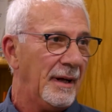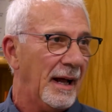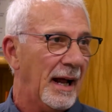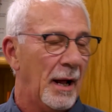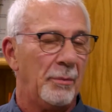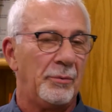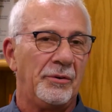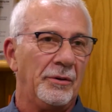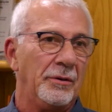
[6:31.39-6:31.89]

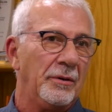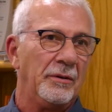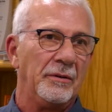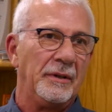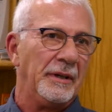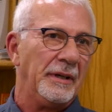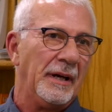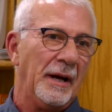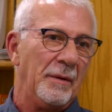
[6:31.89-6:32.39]

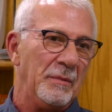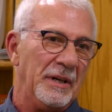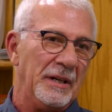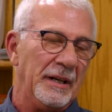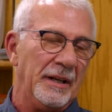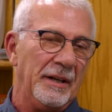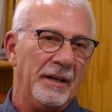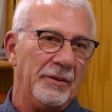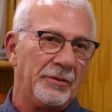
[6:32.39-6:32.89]
Absolutely. I
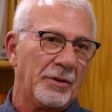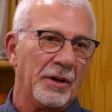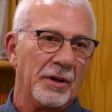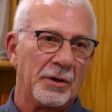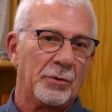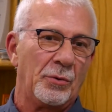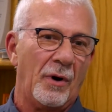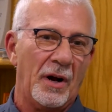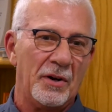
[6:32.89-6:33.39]
mean, it's going
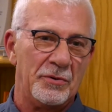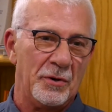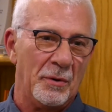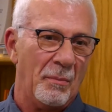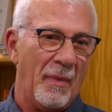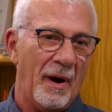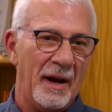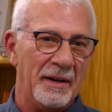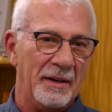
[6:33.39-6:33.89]
to cross your
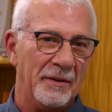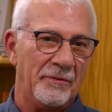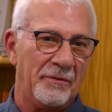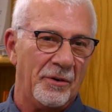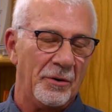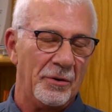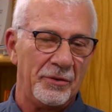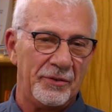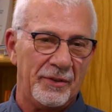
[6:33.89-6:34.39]
mind at
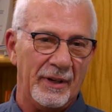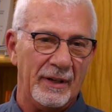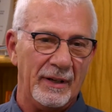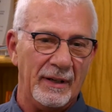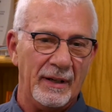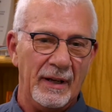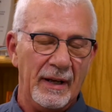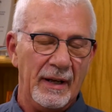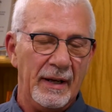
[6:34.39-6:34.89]
first,
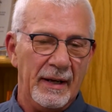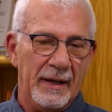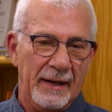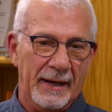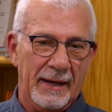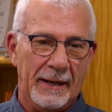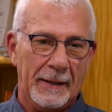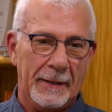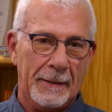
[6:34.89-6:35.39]
and
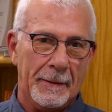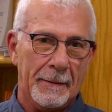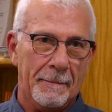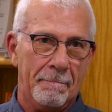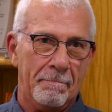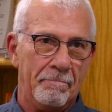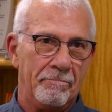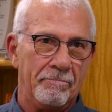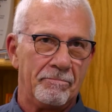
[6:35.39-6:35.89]

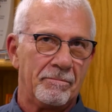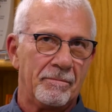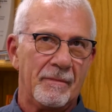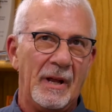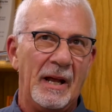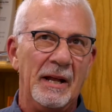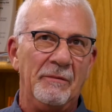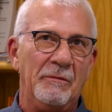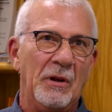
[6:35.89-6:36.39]
um,
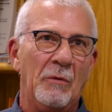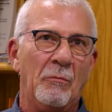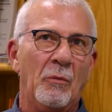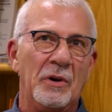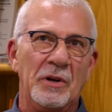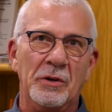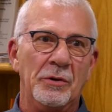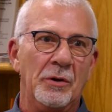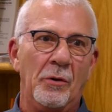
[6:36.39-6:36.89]
and then
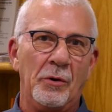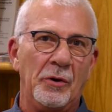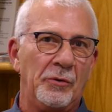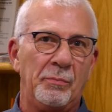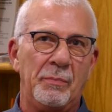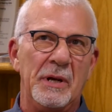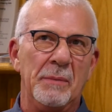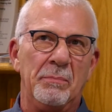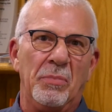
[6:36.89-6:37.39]
when you notice
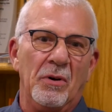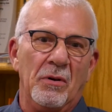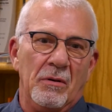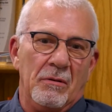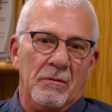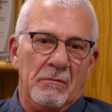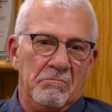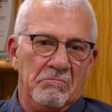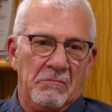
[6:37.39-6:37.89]

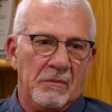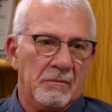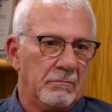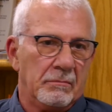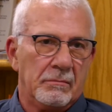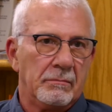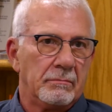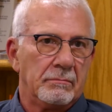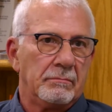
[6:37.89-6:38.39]
people
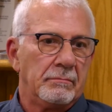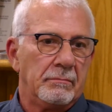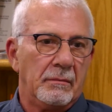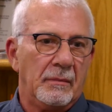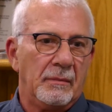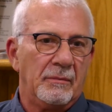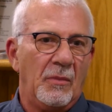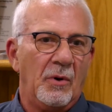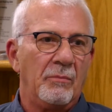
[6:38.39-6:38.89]

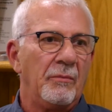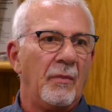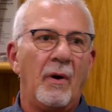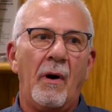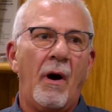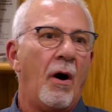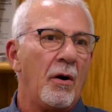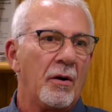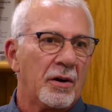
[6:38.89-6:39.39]

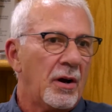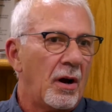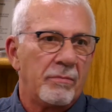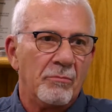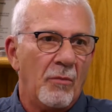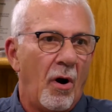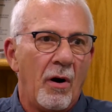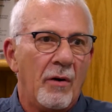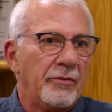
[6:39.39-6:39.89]

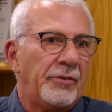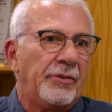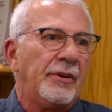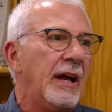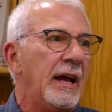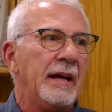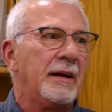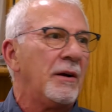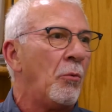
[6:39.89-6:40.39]
aren't aren't
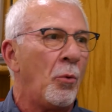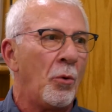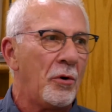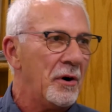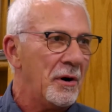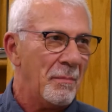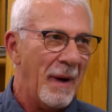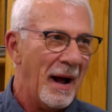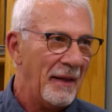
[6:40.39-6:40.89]
saying a
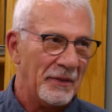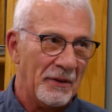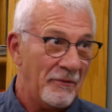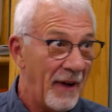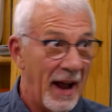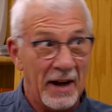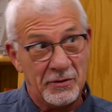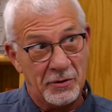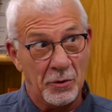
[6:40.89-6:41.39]
word about the
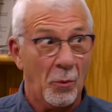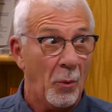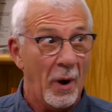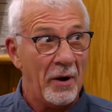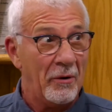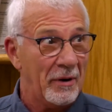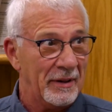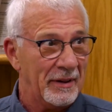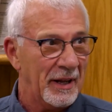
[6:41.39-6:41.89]
fact you're
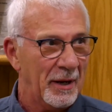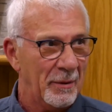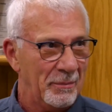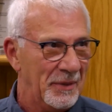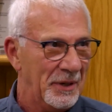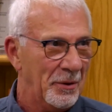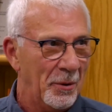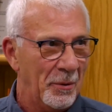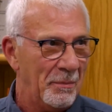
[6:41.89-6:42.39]
wearing
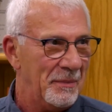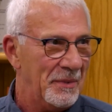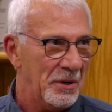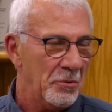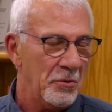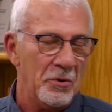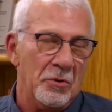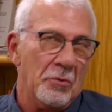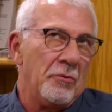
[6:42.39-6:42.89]
them, you know,
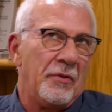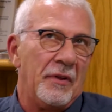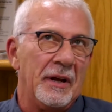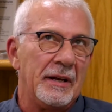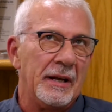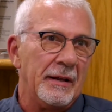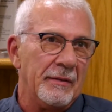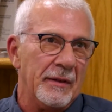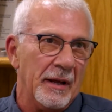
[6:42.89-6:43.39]
you, you're
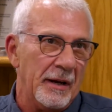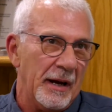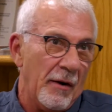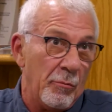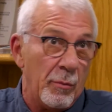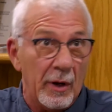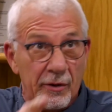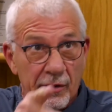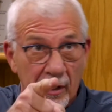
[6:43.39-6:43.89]
thinking that
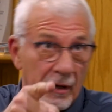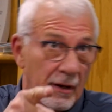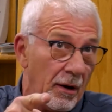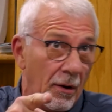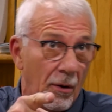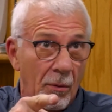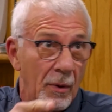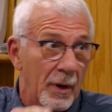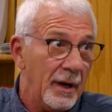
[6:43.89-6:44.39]
everybody's going to
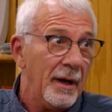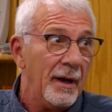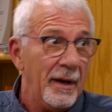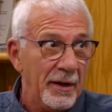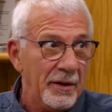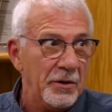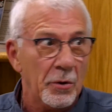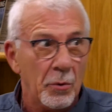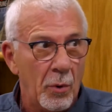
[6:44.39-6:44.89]
go,
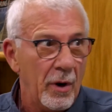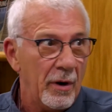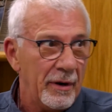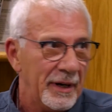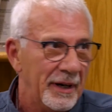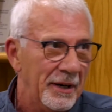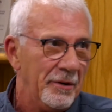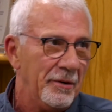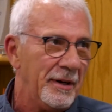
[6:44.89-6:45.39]
you're
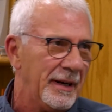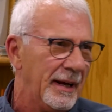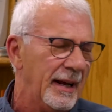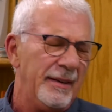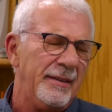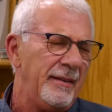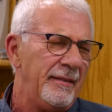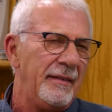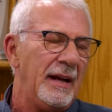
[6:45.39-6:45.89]
wearing hearing
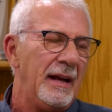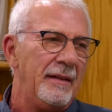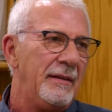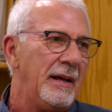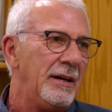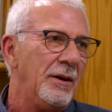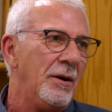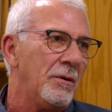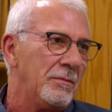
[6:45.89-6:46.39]
aids, and they,
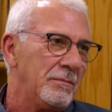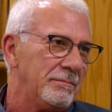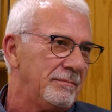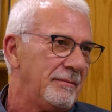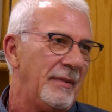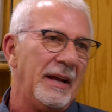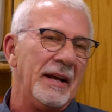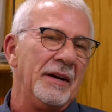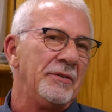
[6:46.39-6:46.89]
they don't.
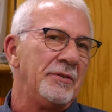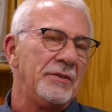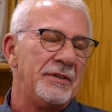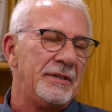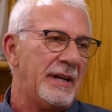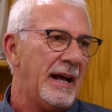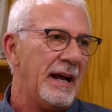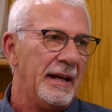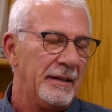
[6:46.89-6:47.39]
They
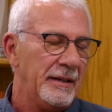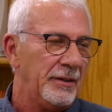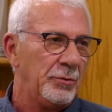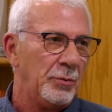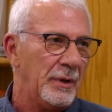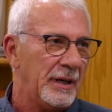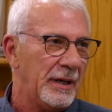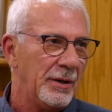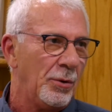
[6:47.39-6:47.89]
understand as
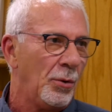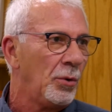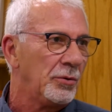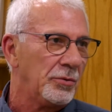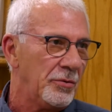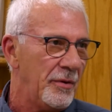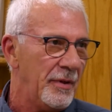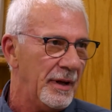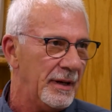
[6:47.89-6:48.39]
we get
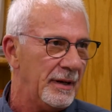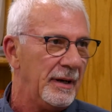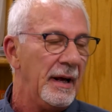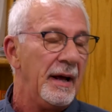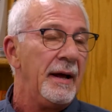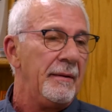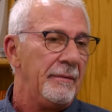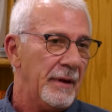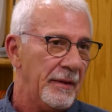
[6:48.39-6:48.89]
older that,
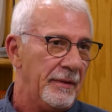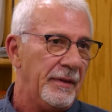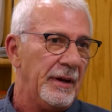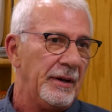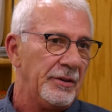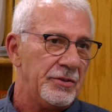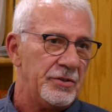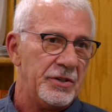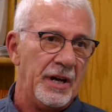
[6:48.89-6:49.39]
that
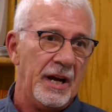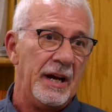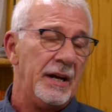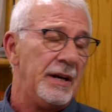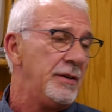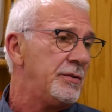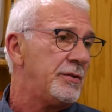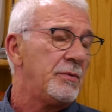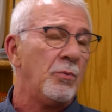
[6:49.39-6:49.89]
things
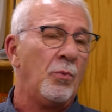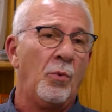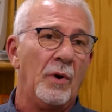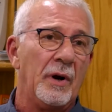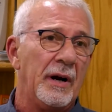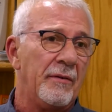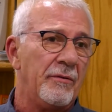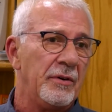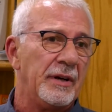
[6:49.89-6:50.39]
change,
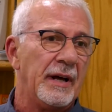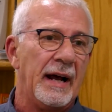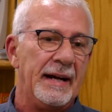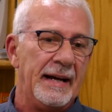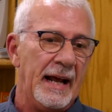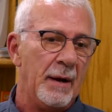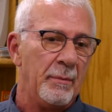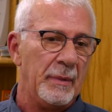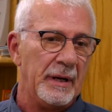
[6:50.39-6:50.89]
whatever
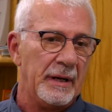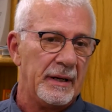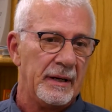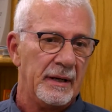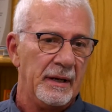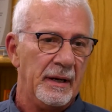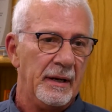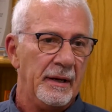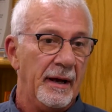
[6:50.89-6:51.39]
dynamic
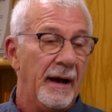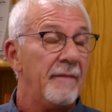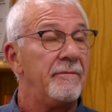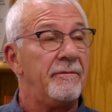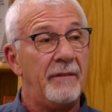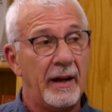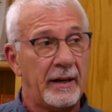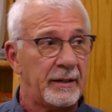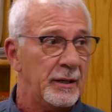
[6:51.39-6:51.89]

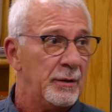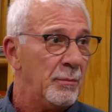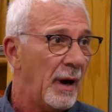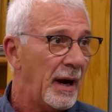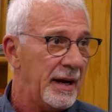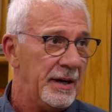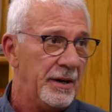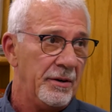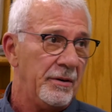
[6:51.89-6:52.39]
affected
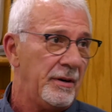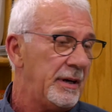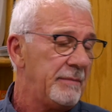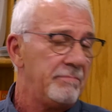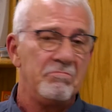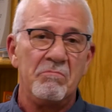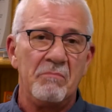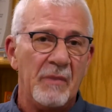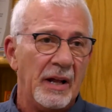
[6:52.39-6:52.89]
my
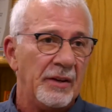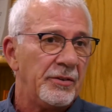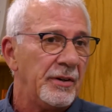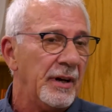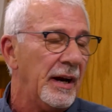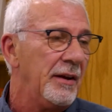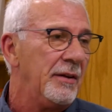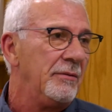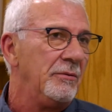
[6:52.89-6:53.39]
hearing, that's
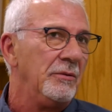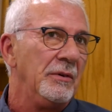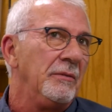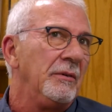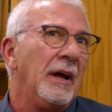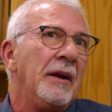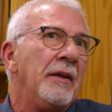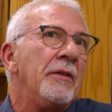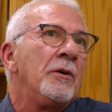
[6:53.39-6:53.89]
none of,
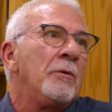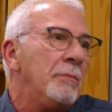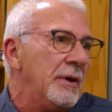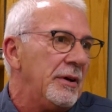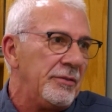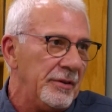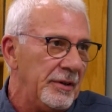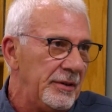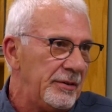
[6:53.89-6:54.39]
none of their
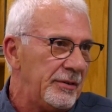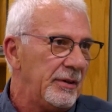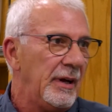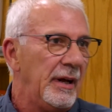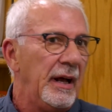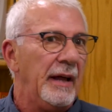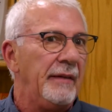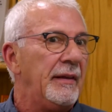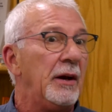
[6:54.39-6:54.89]
business,
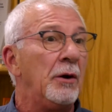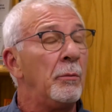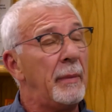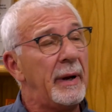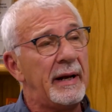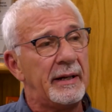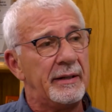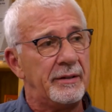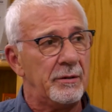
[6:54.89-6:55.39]
and they don't
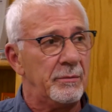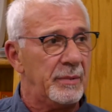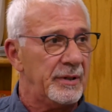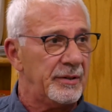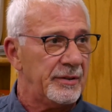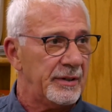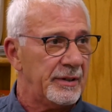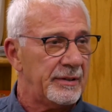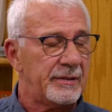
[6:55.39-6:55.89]
make it their
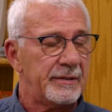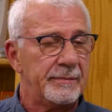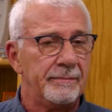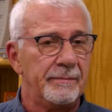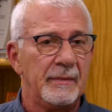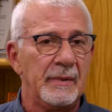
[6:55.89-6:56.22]
business.